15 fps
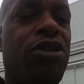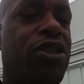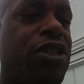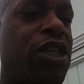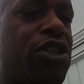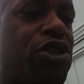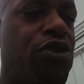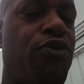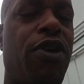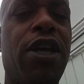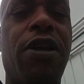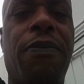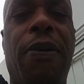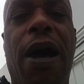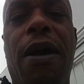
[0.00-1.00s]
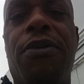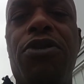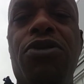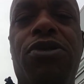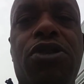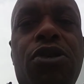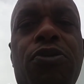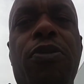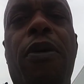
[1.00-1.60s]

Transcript: Since you read the Bible, you, you